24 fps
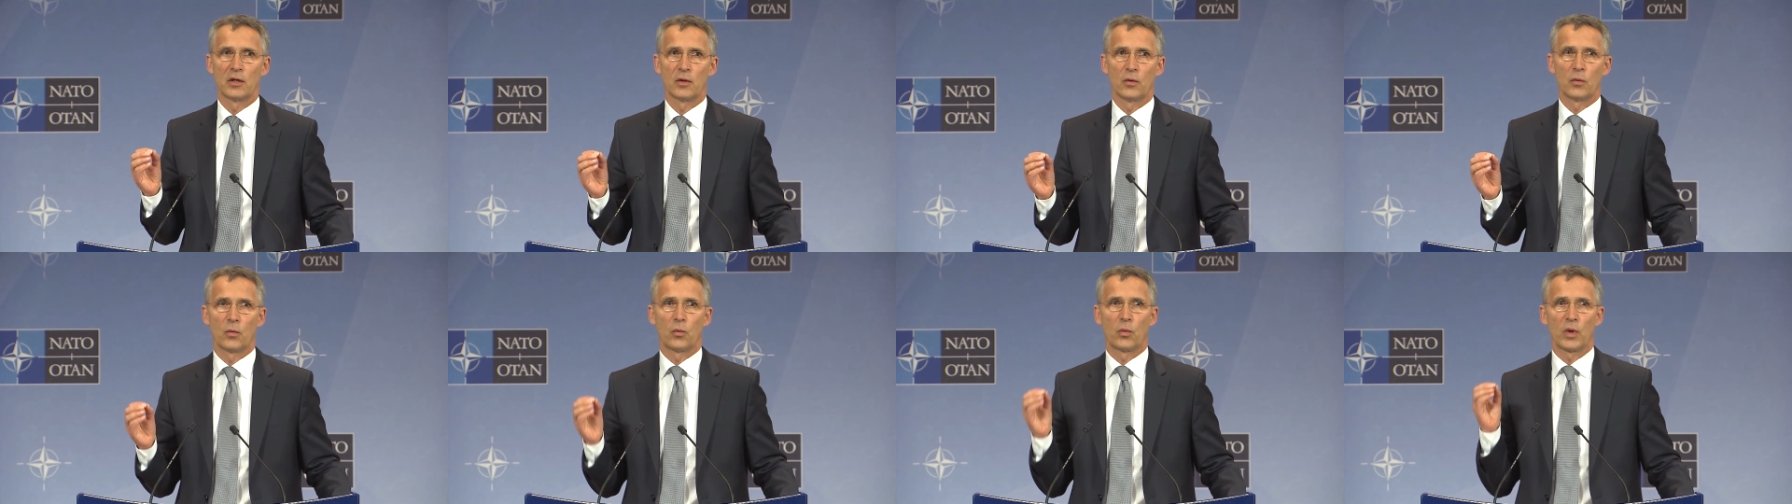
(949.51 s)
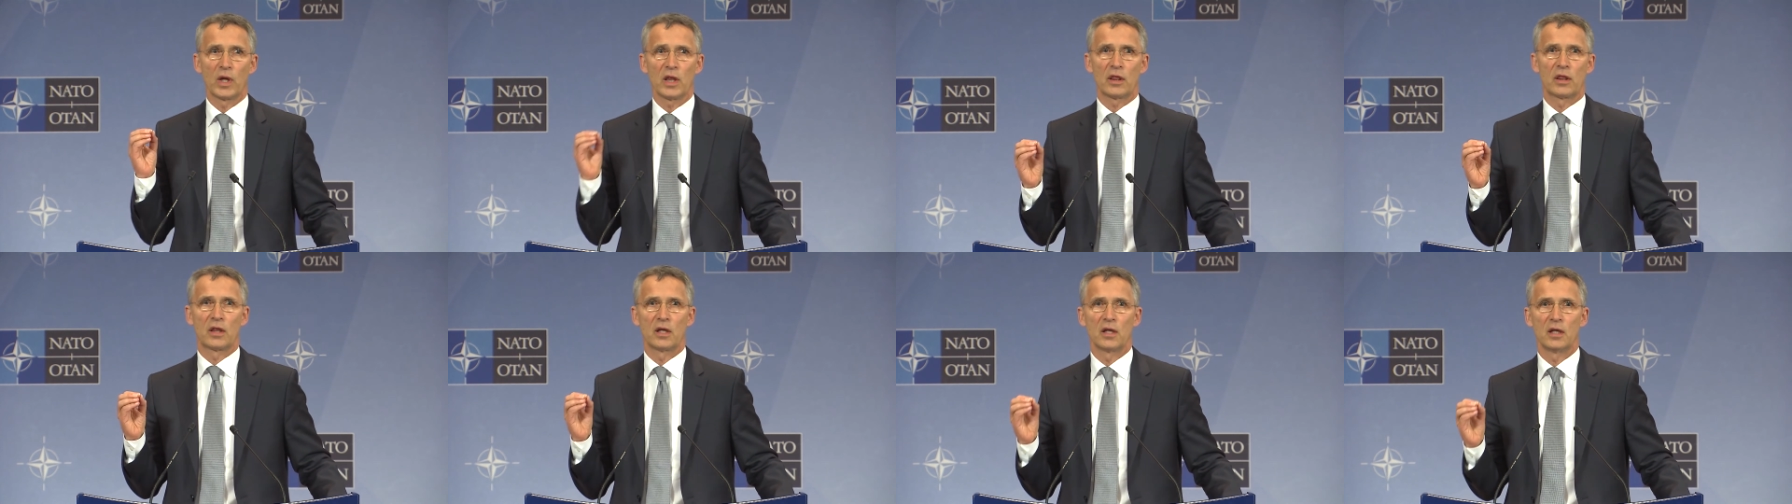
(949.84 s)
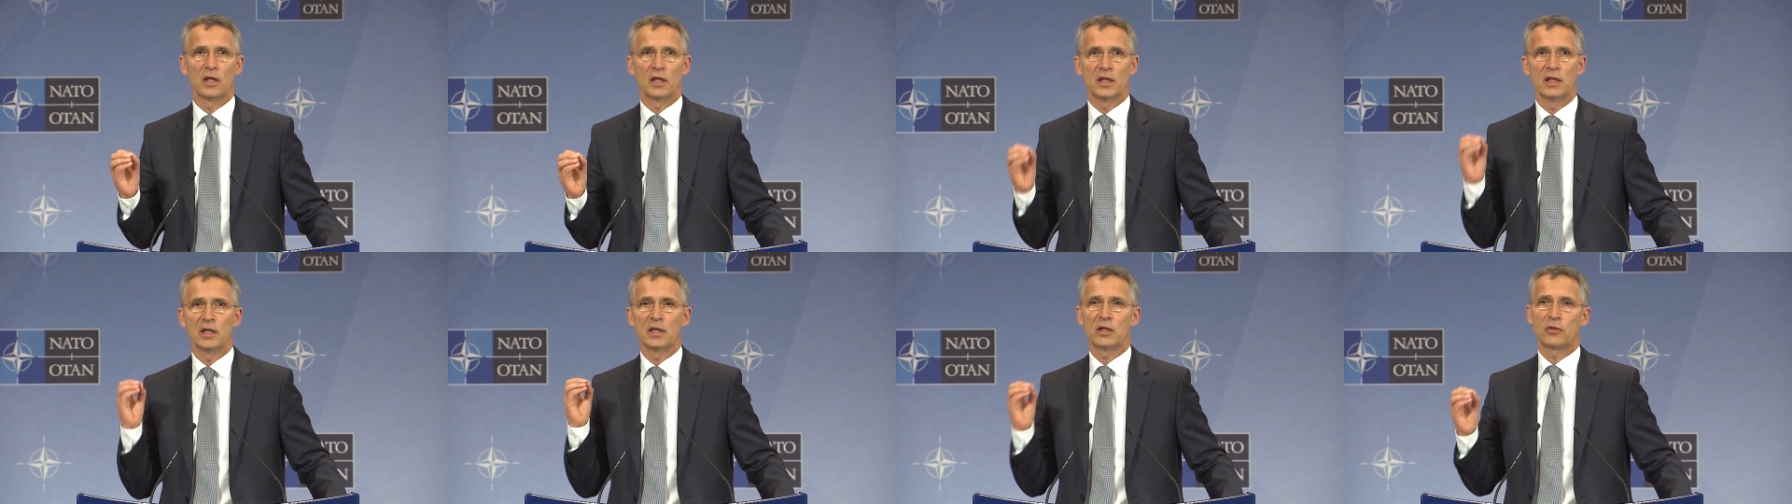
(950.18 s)
with
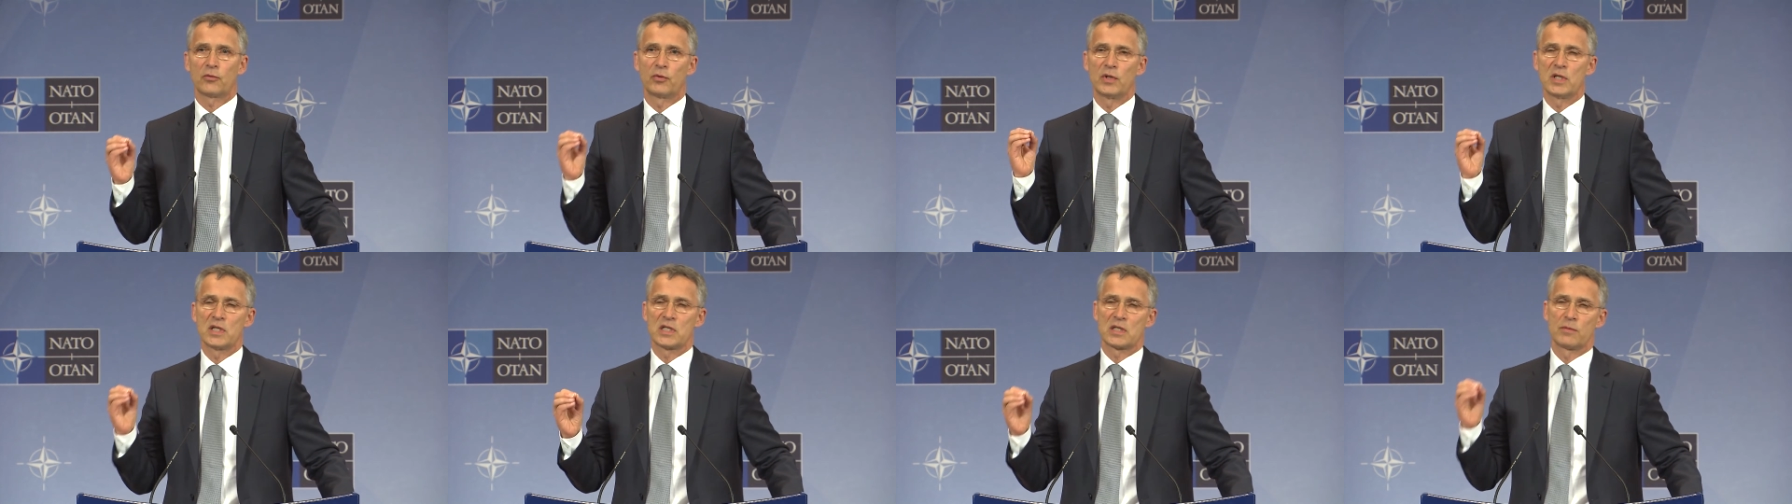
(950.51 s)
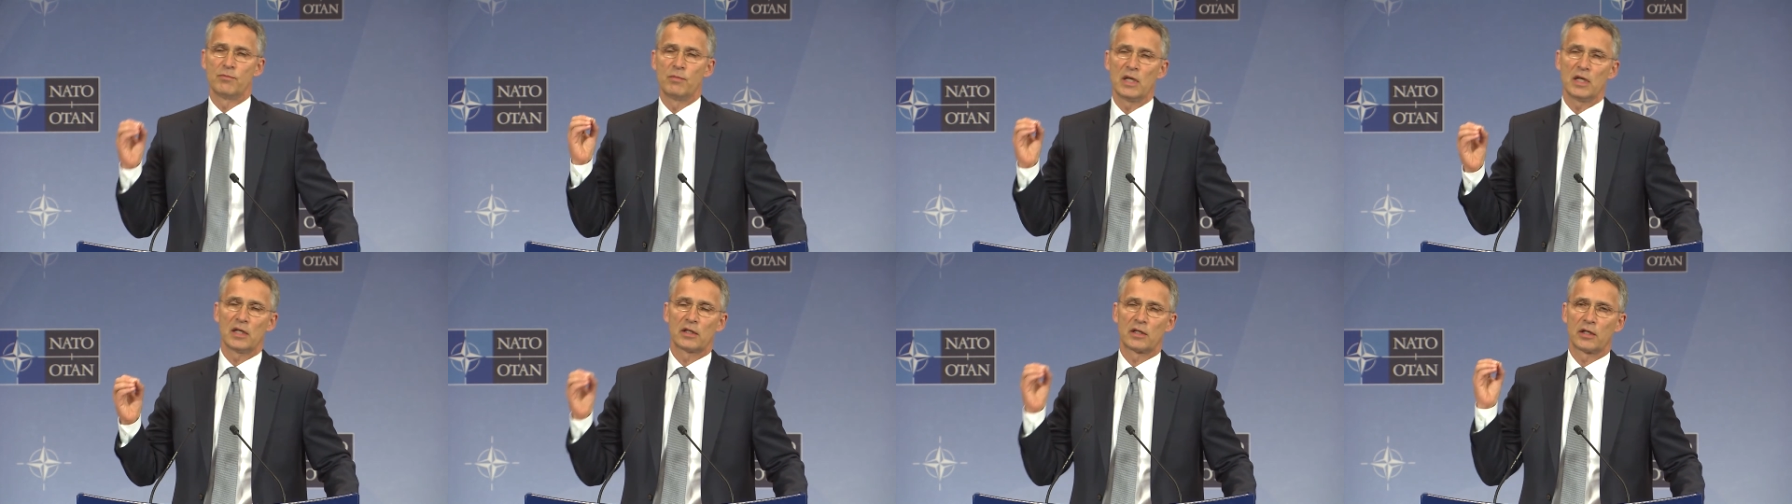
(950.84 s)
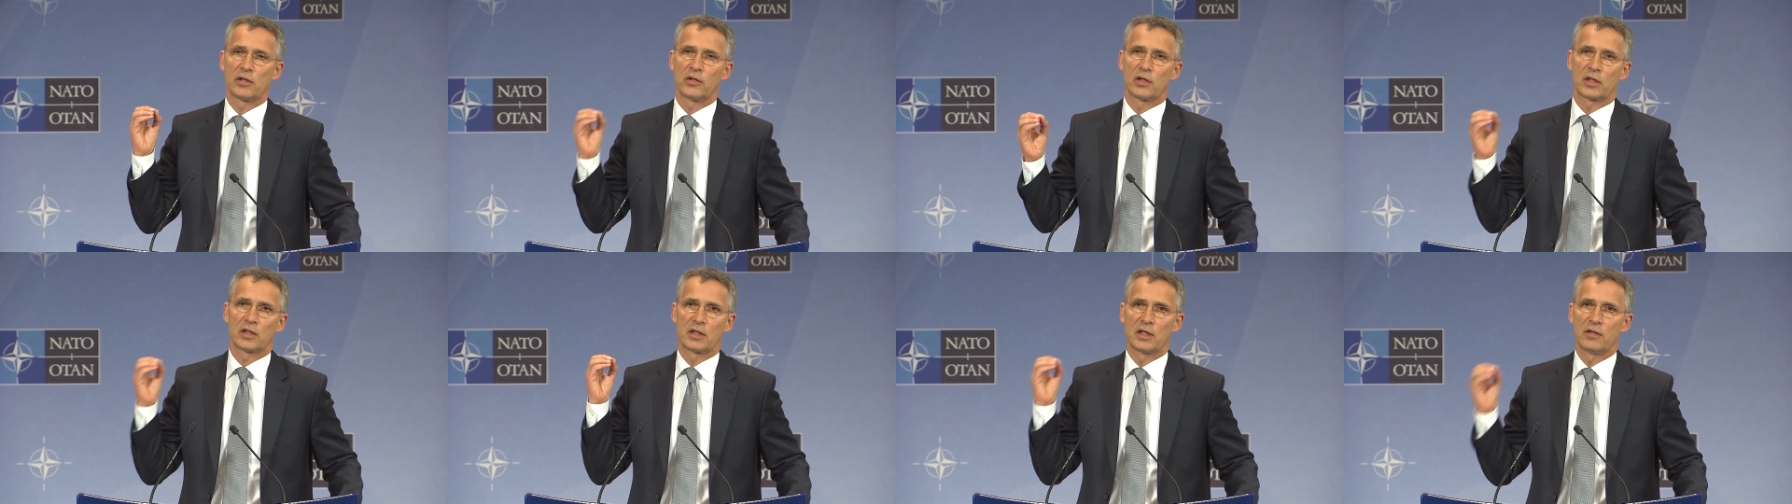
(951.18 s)
increased
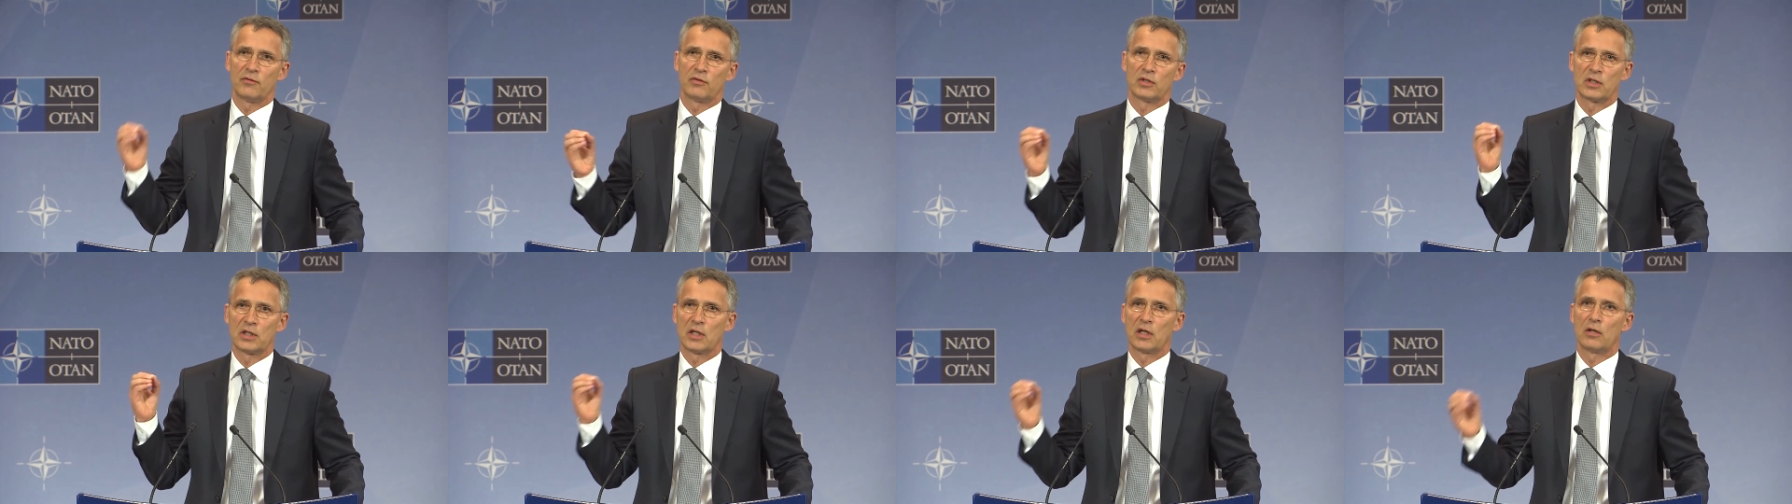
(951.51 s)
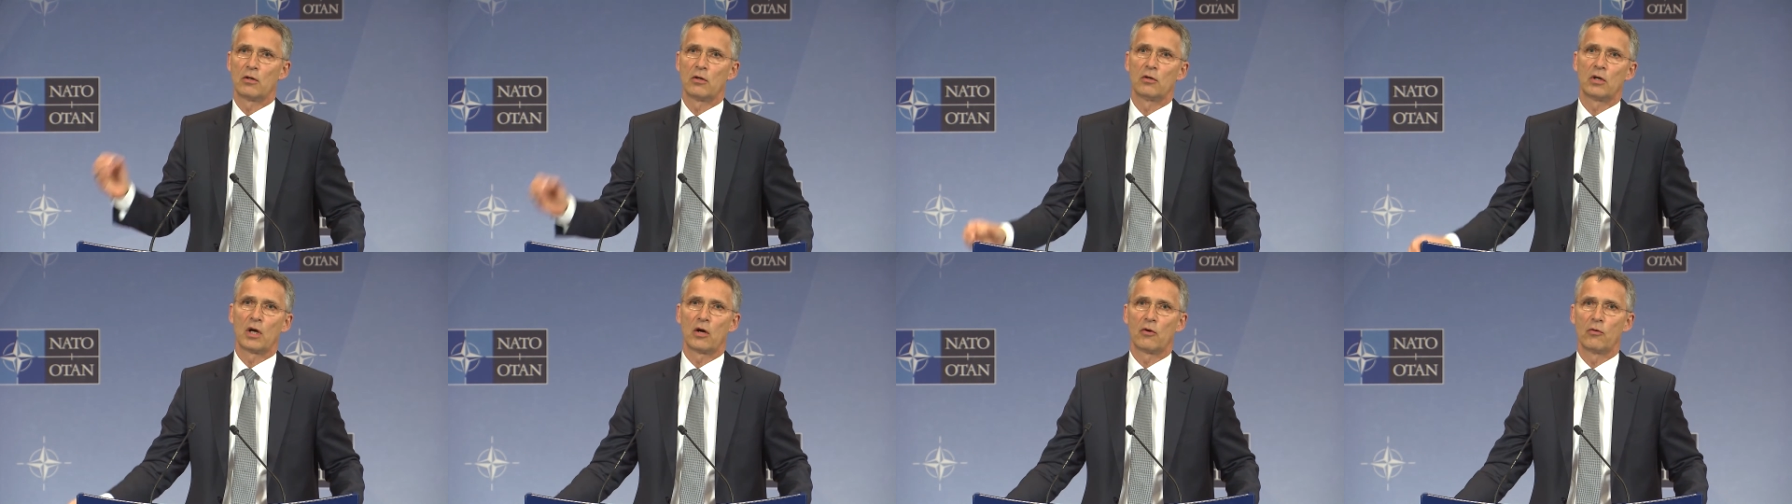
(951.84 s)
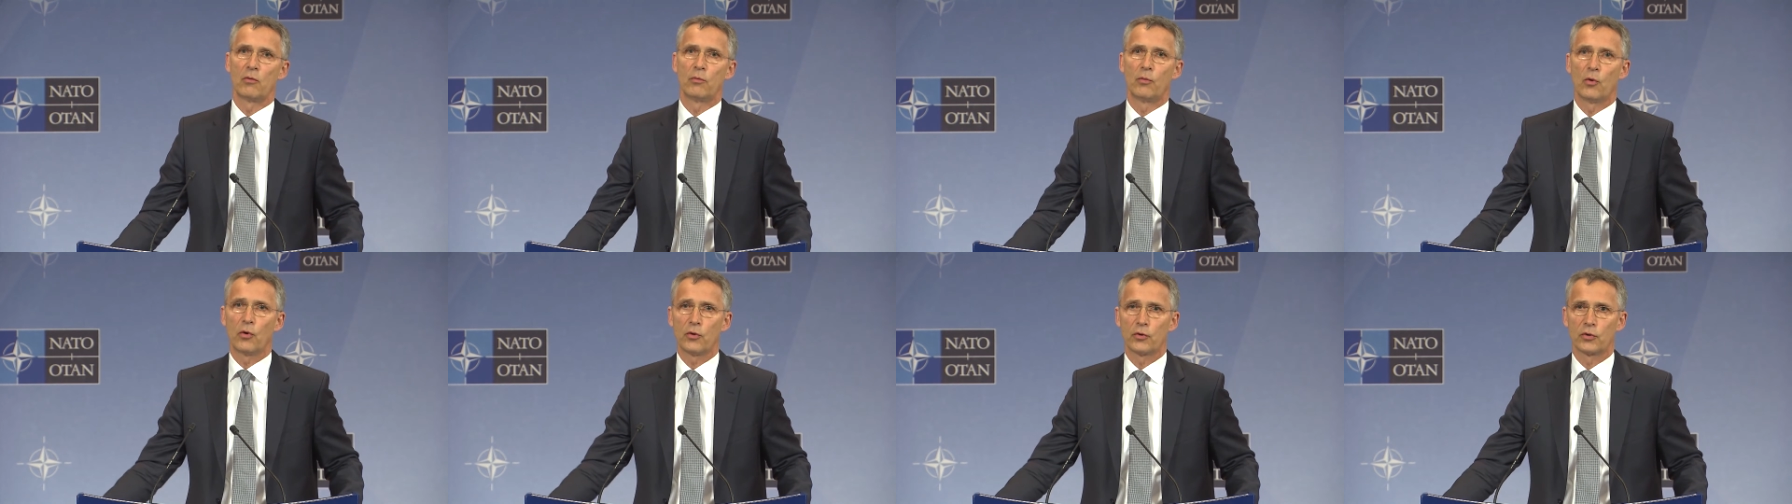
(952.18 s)
military activity along
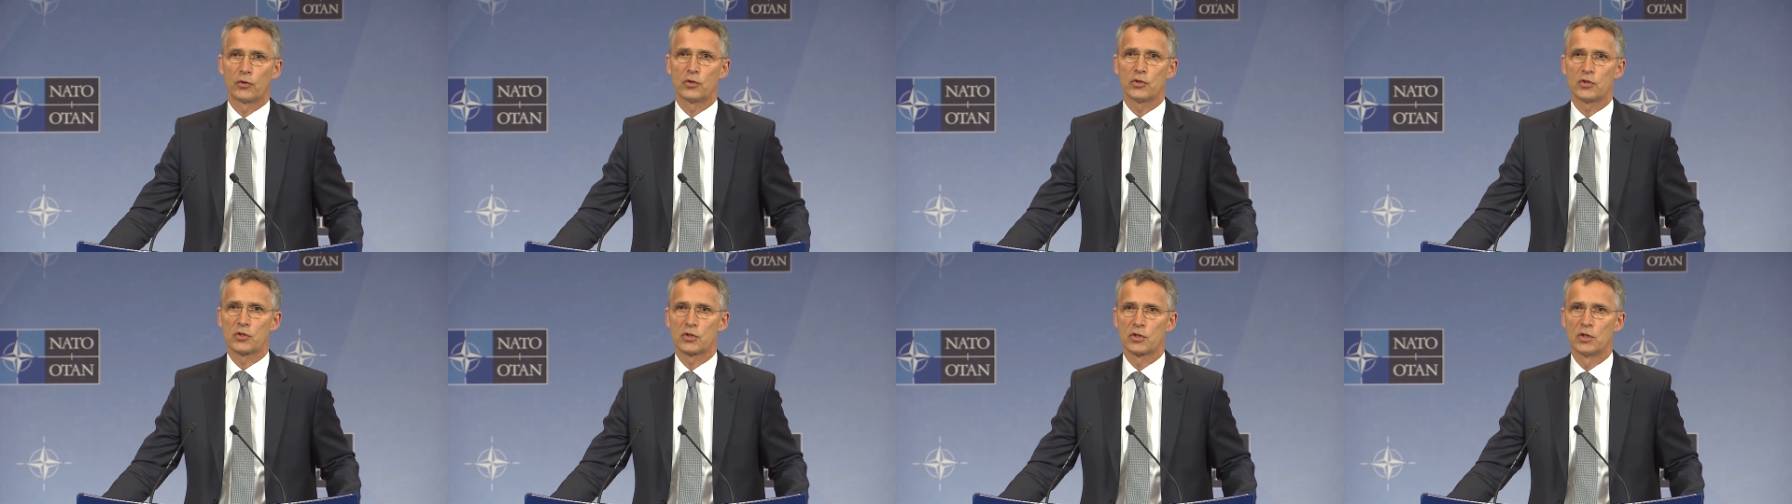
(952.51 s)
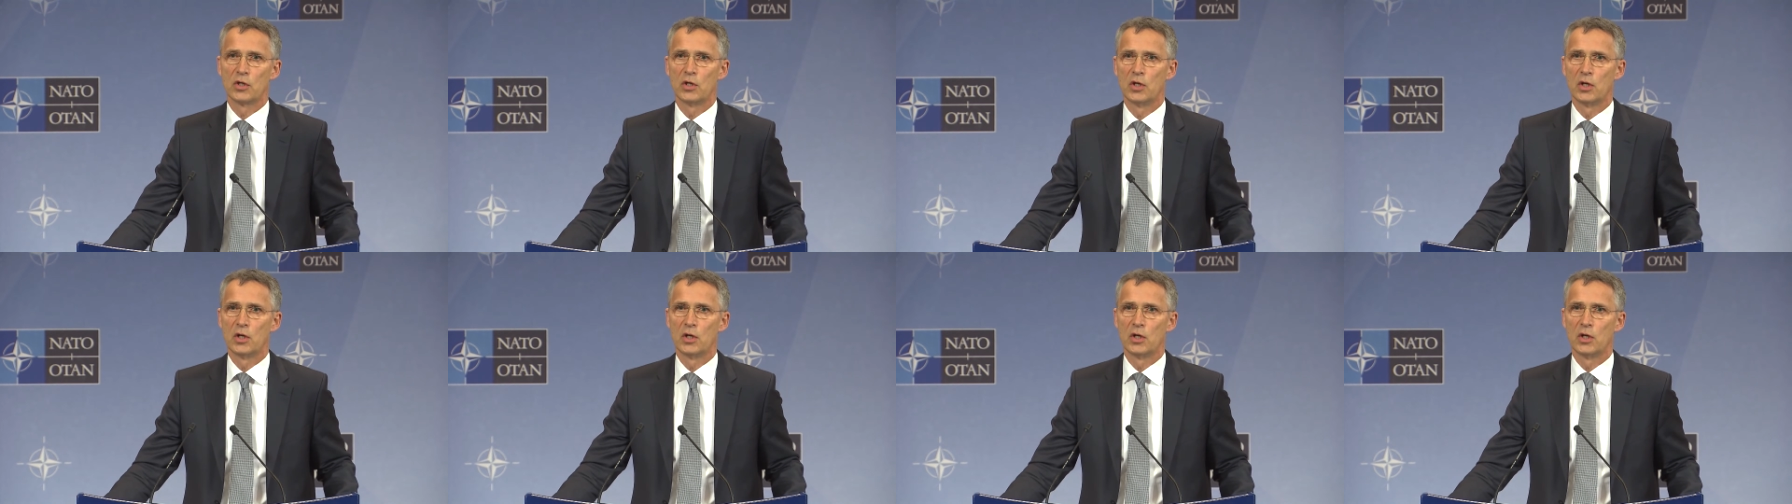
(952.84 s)
our borders,